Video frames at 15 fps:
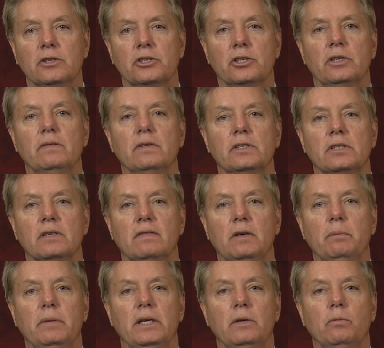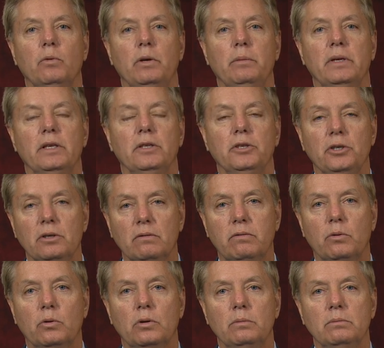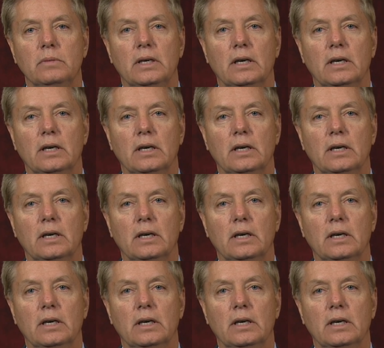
service of our men and women in uniform,